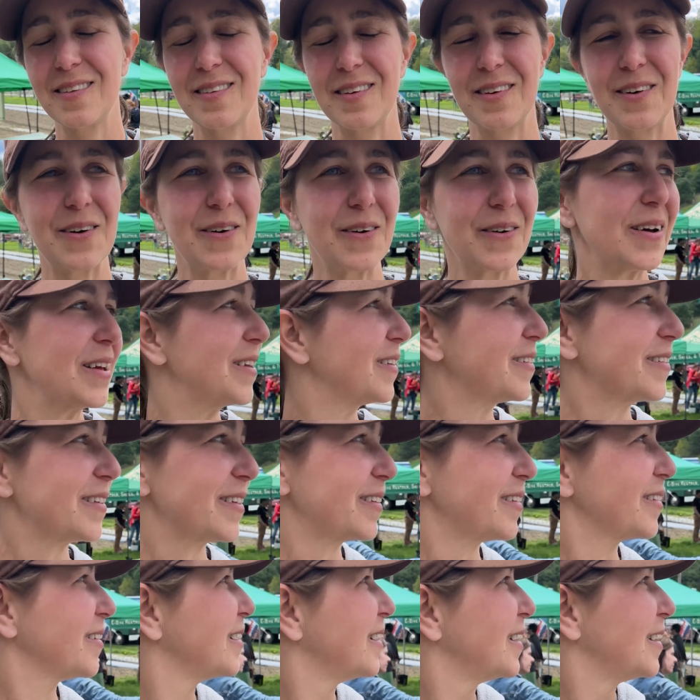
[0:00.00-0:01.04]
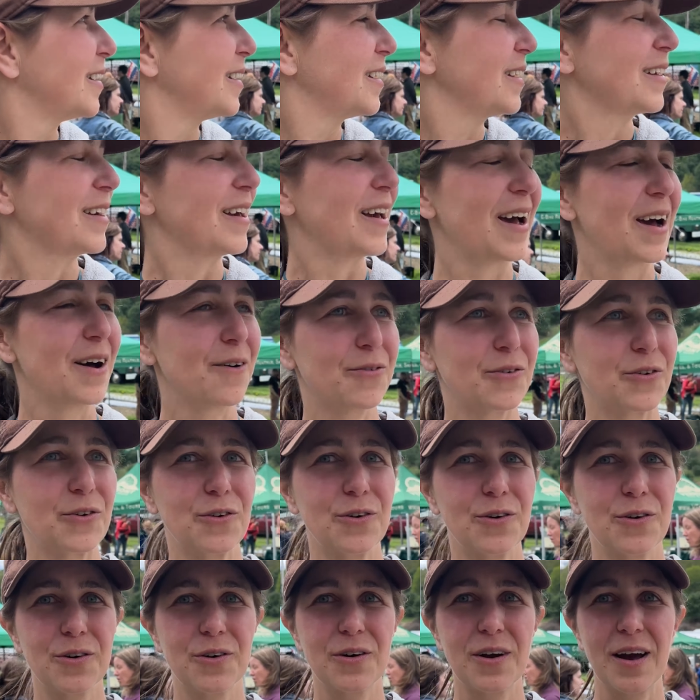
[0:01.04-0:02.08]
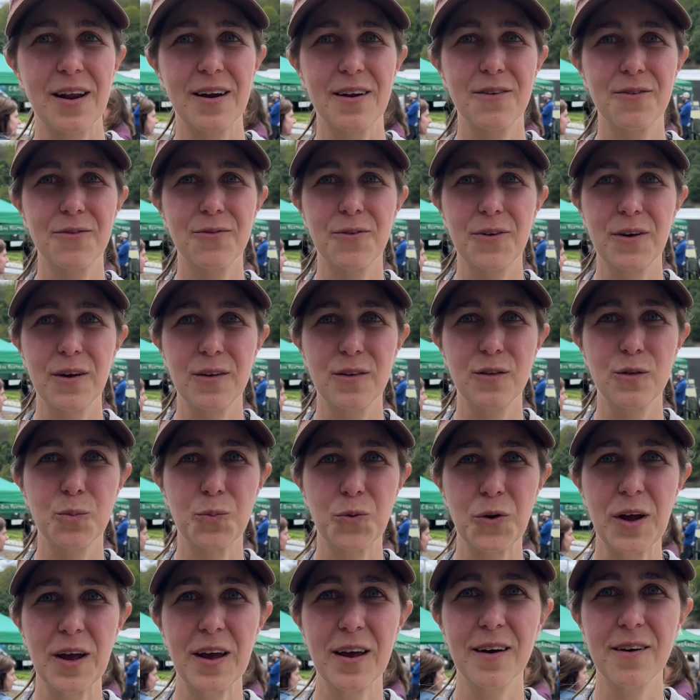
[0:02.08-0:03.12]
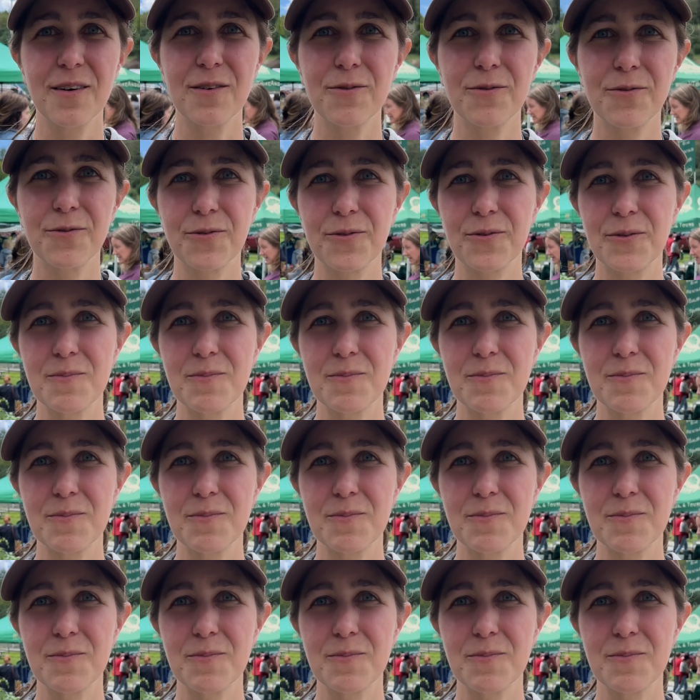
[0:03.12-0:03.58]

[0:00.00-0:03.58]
So it's just after kind of a spring of